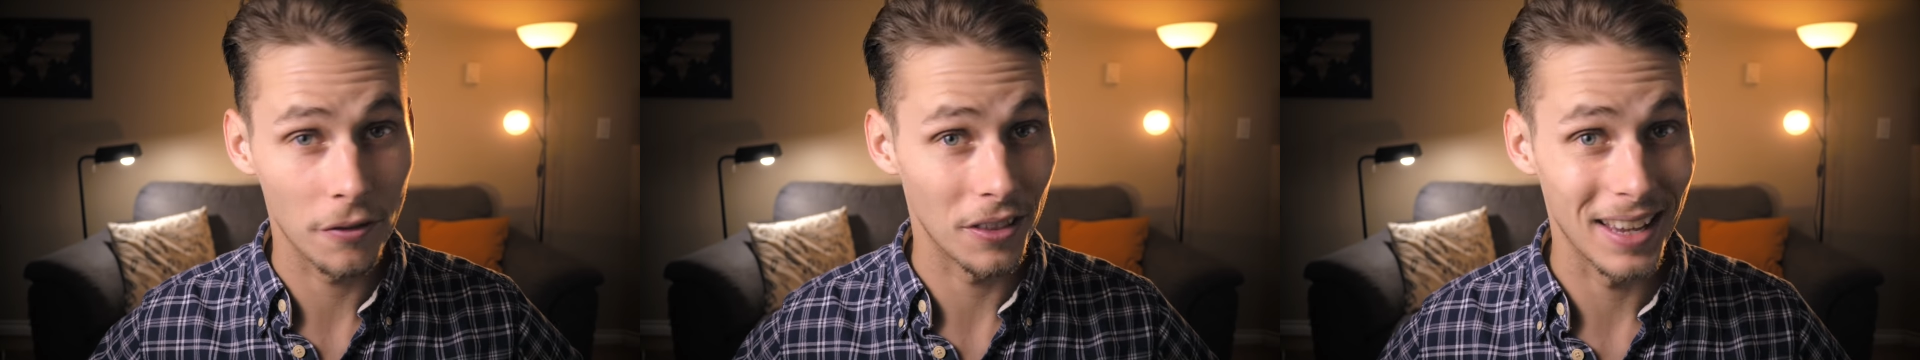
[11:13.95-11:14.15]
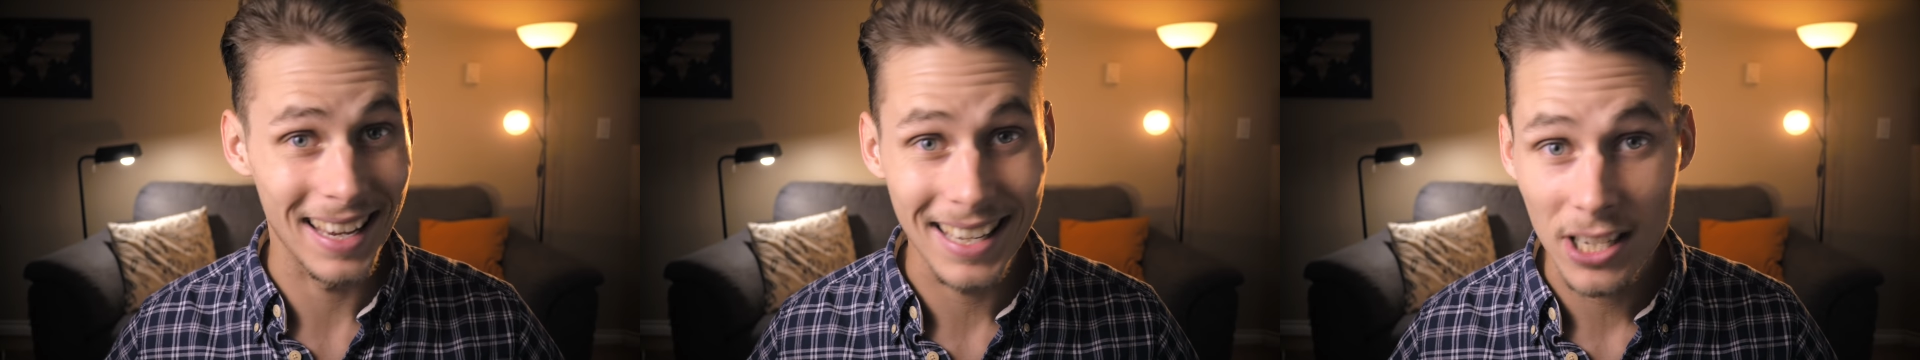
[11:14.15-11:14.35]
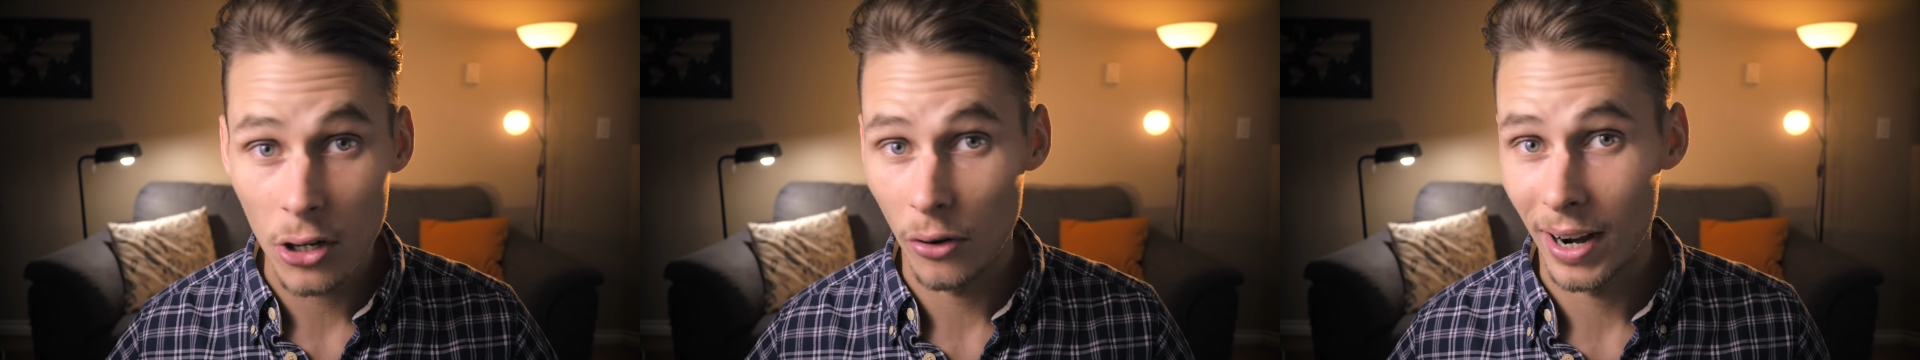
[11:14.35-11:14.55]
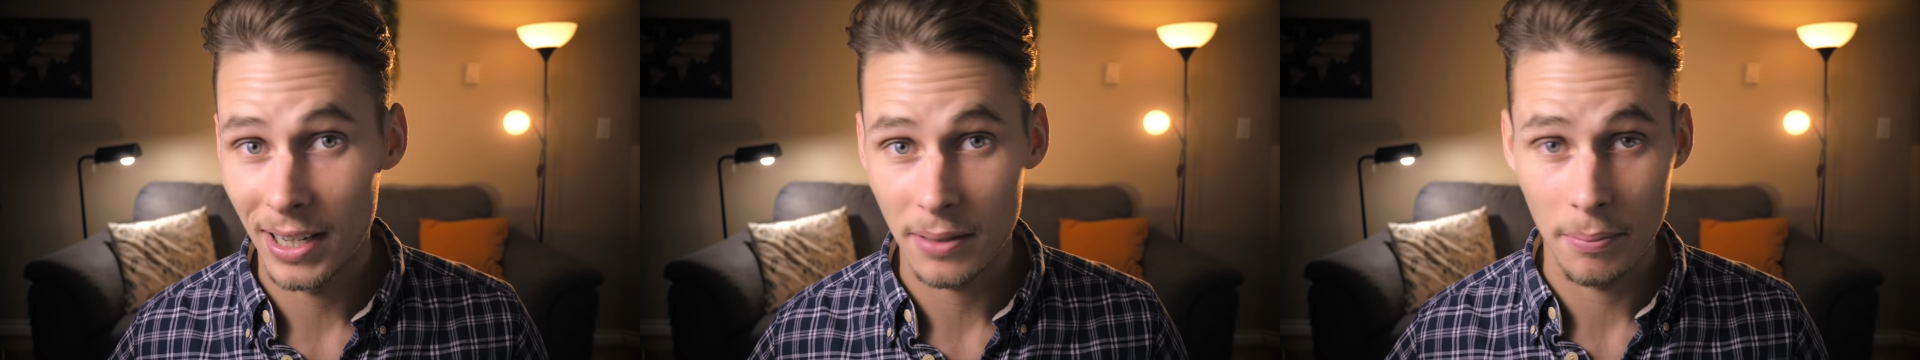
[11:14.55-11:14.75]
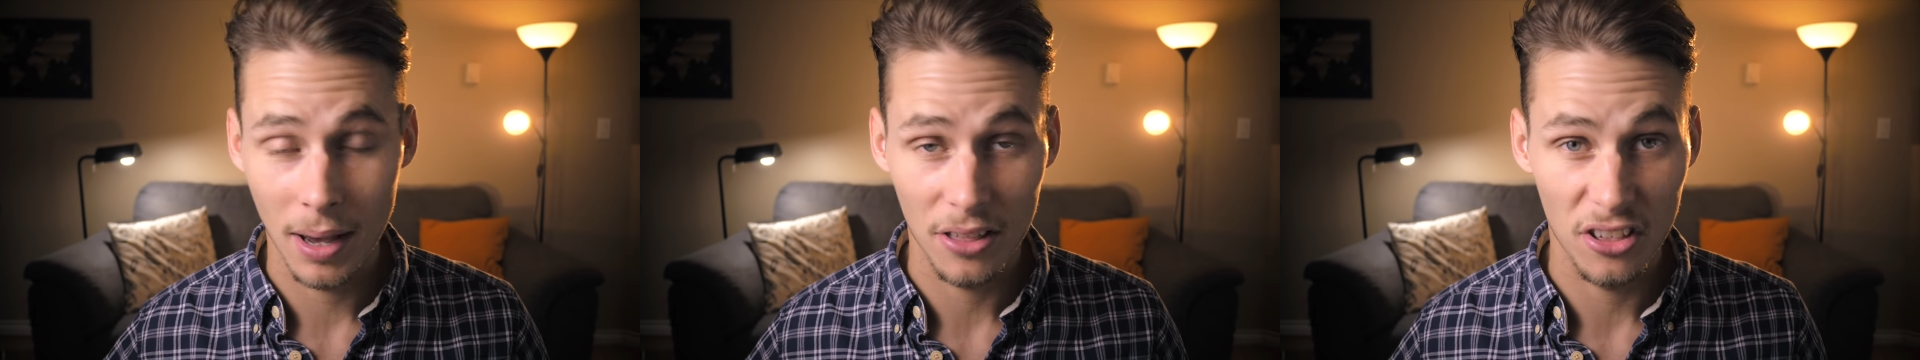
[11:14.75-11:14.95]
for the
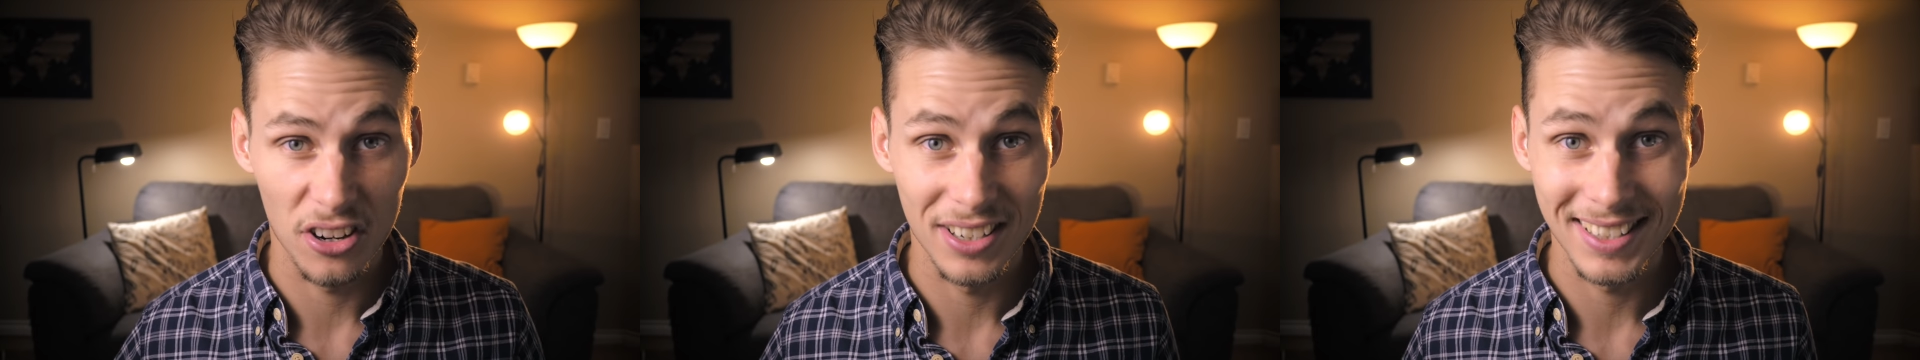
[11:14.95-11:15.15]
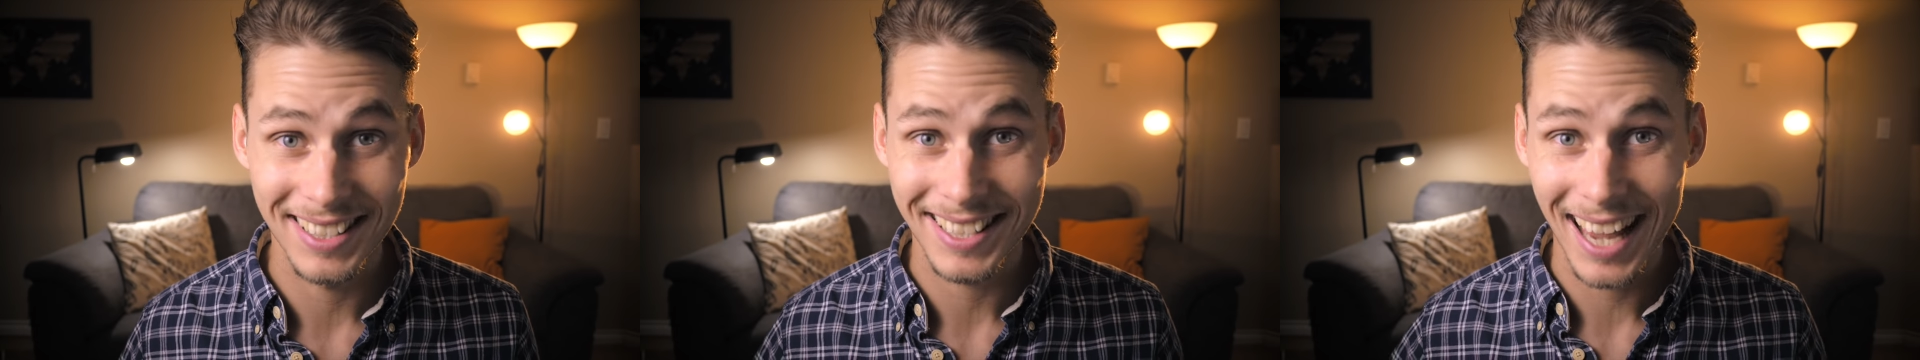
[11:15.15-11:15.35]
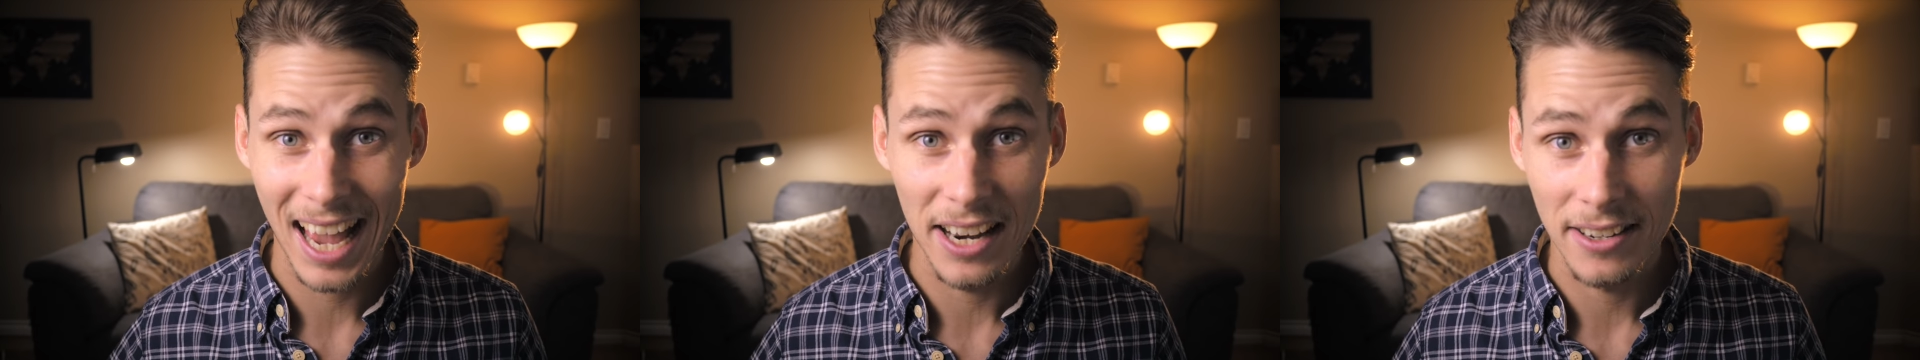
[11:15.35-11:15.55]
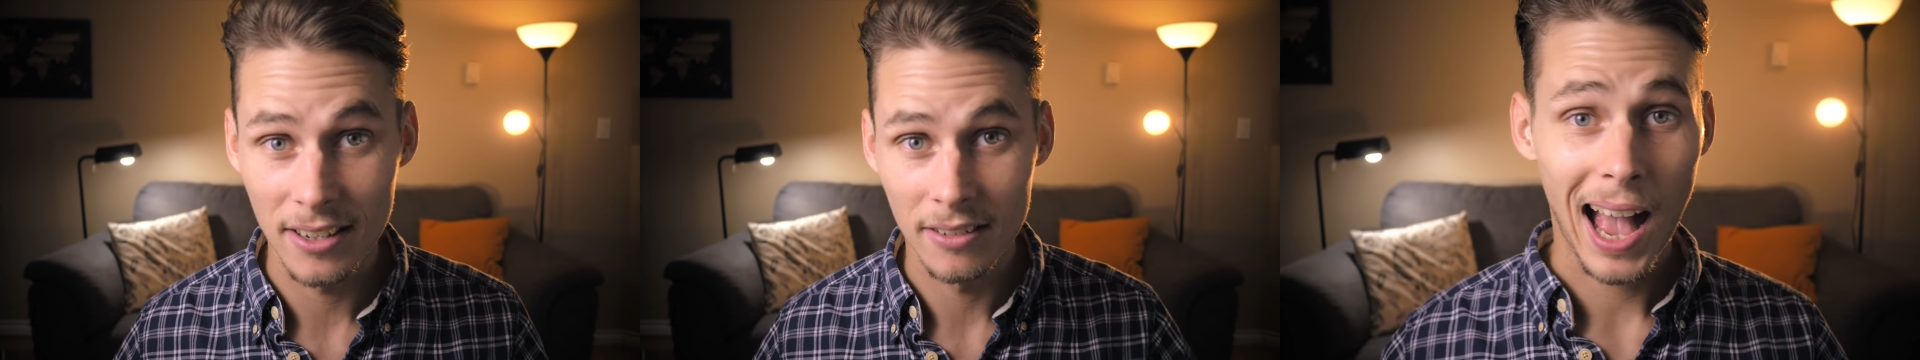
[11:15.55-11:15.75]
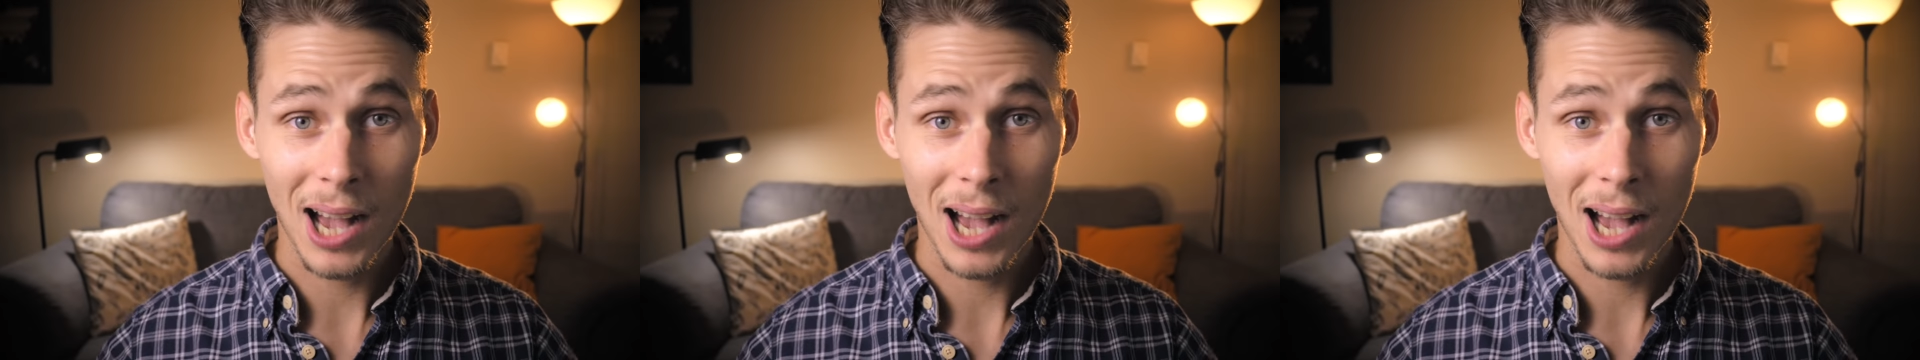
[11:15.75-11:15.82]
indirect method instead.